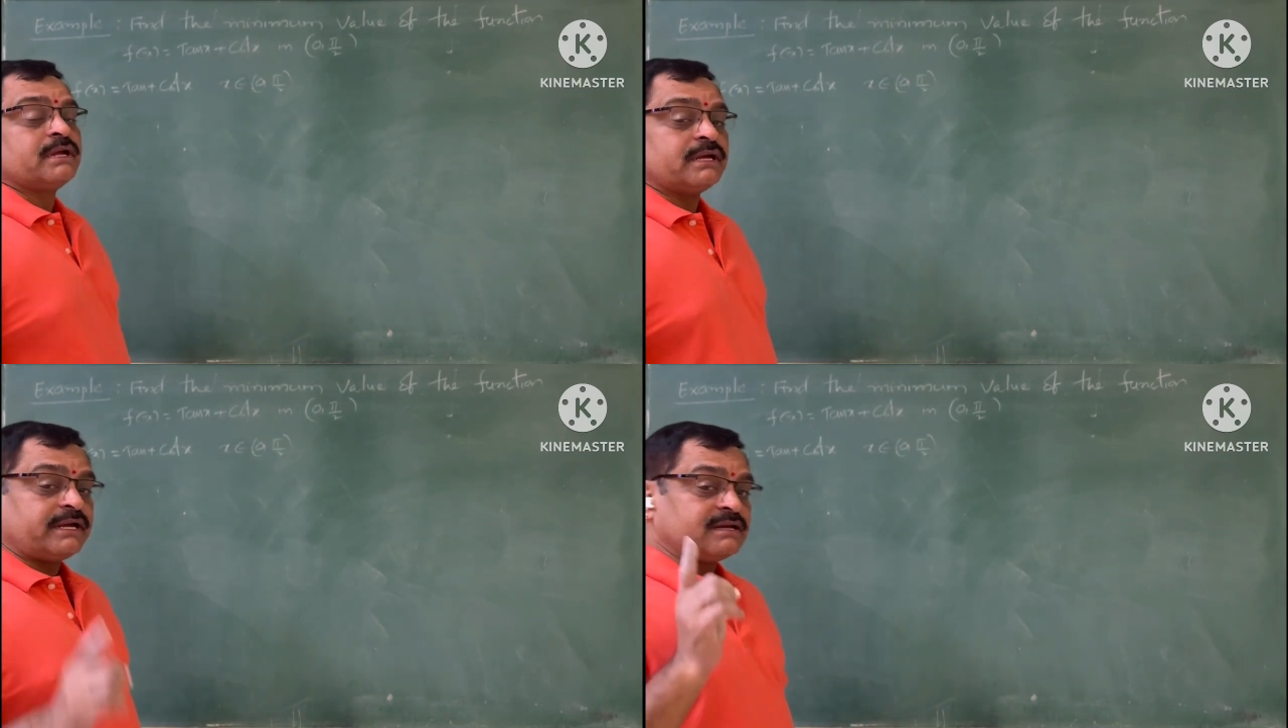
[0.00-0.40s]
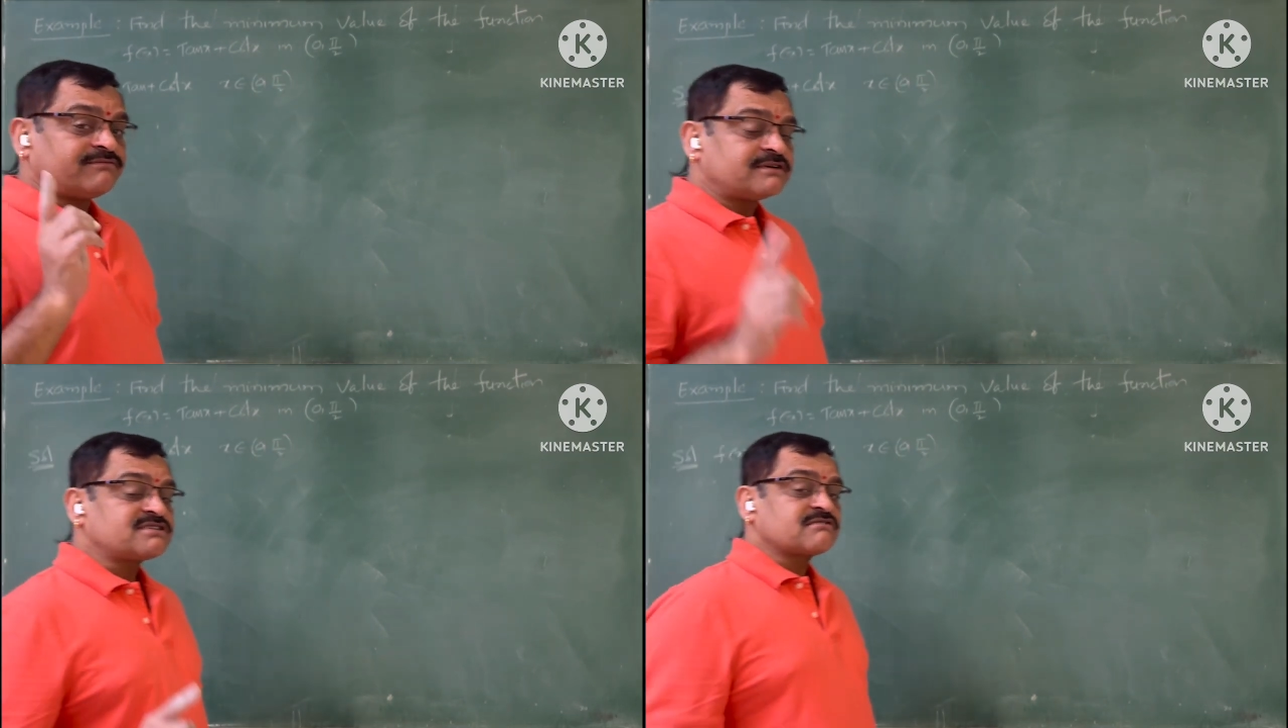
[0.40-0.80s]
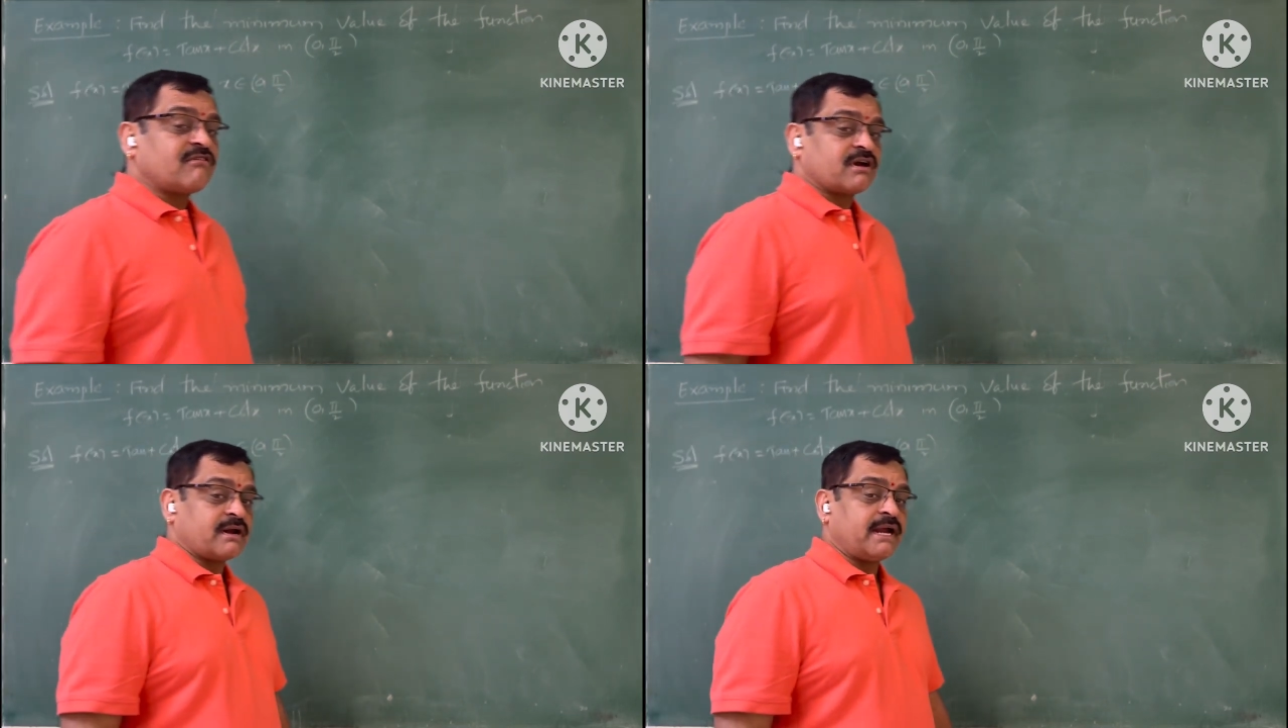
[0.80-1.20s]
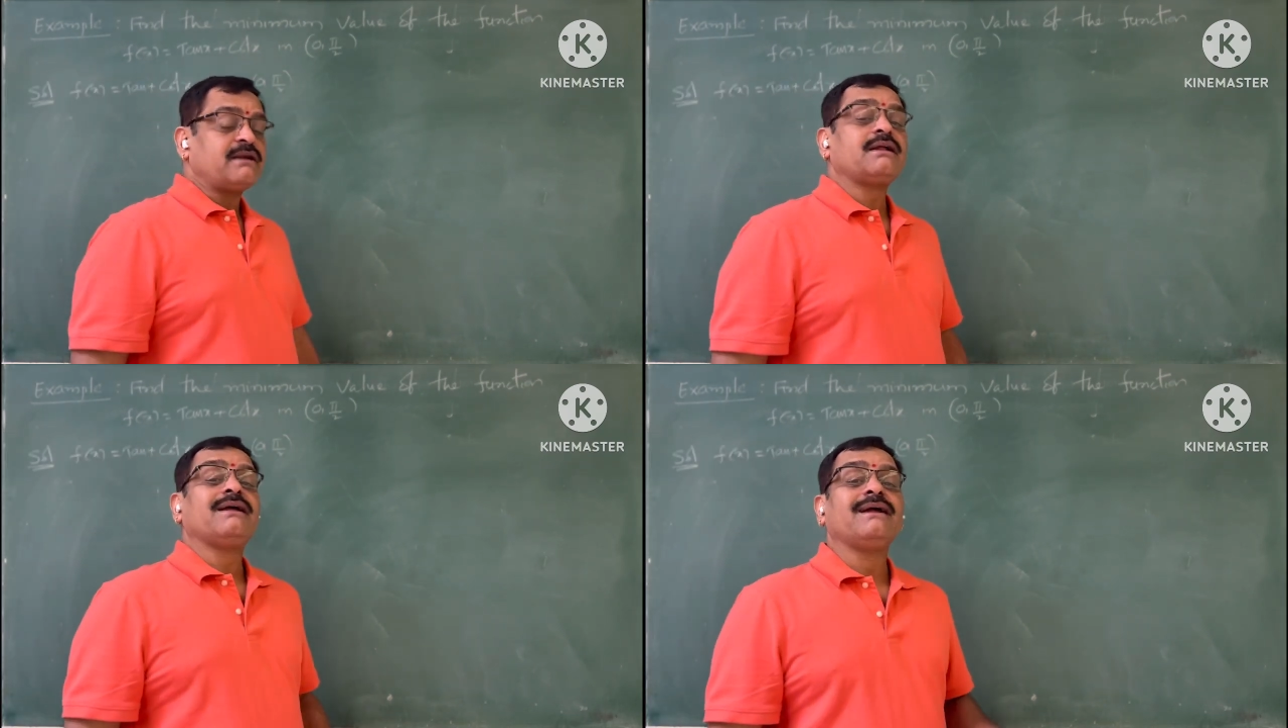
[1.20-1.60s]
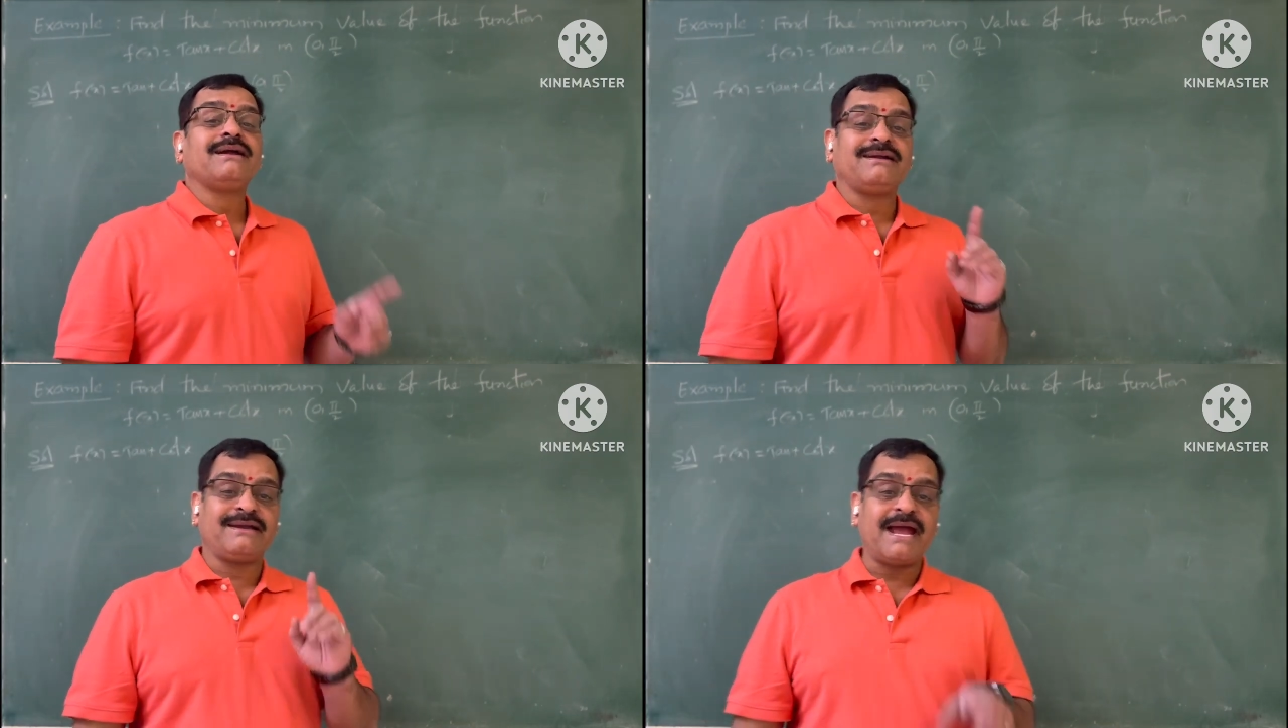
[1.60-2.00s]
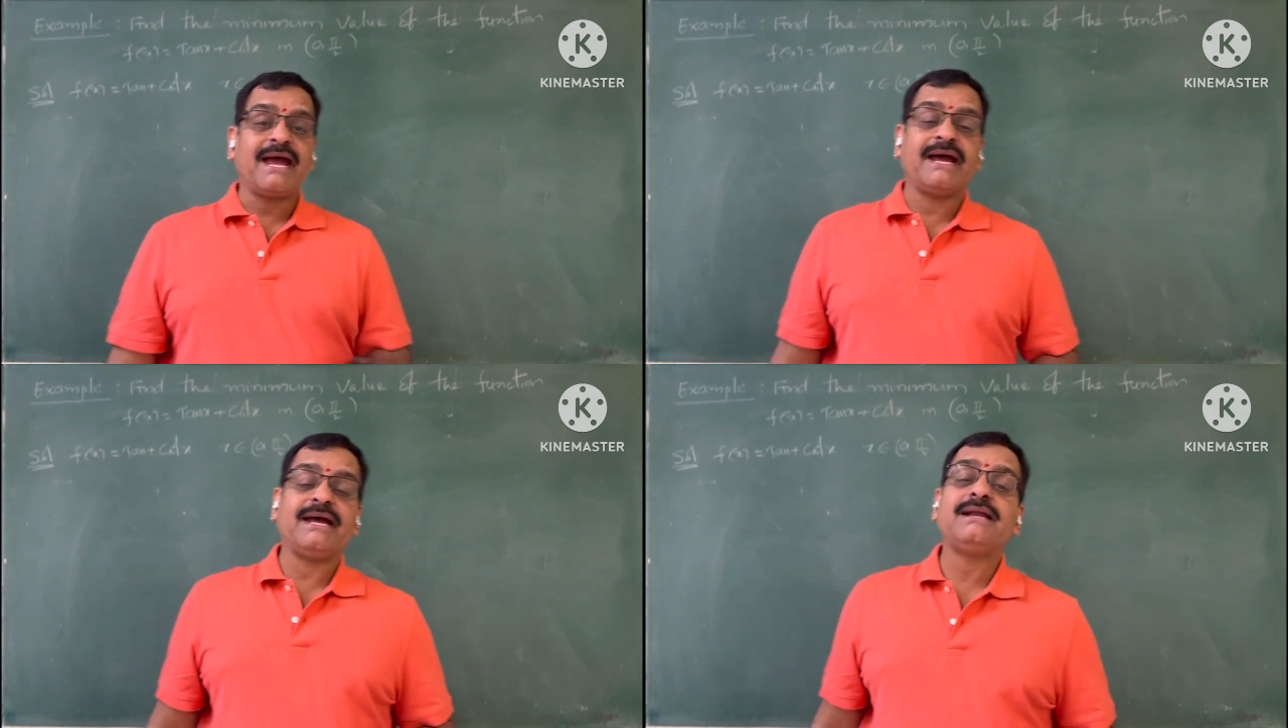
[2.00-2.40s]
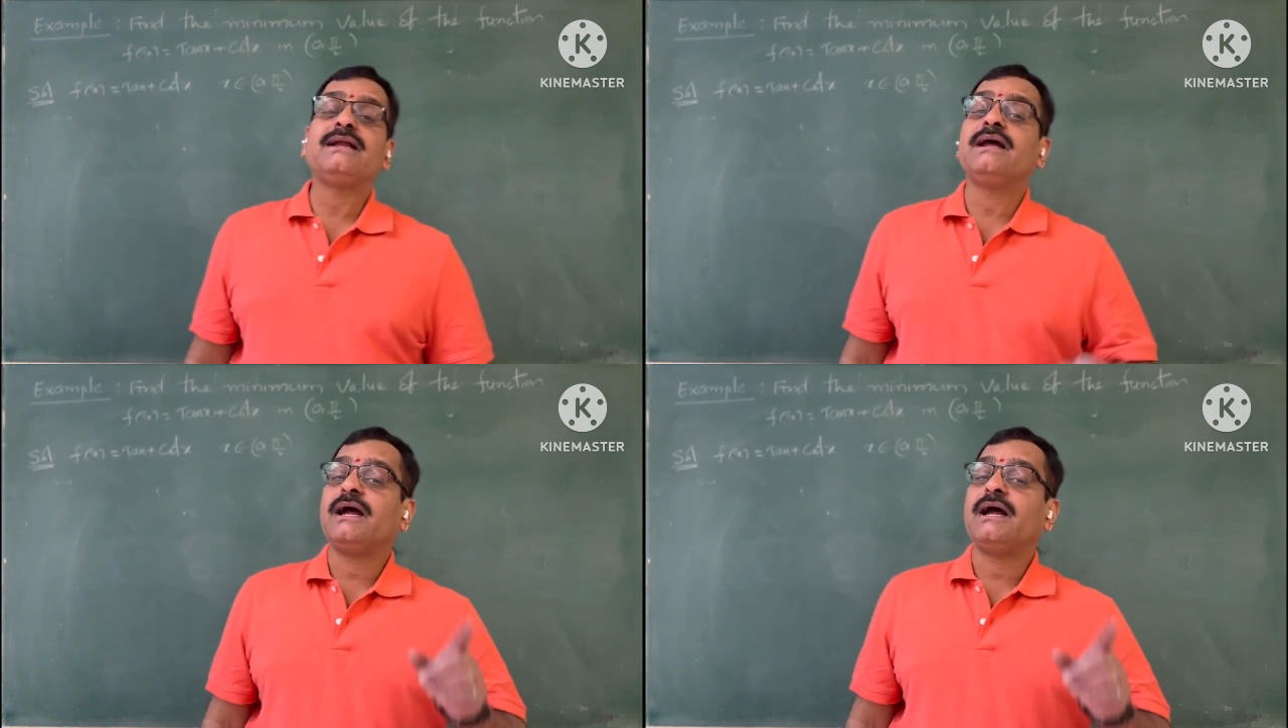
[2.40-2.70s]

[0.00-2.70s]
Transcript: In first quadrant, tan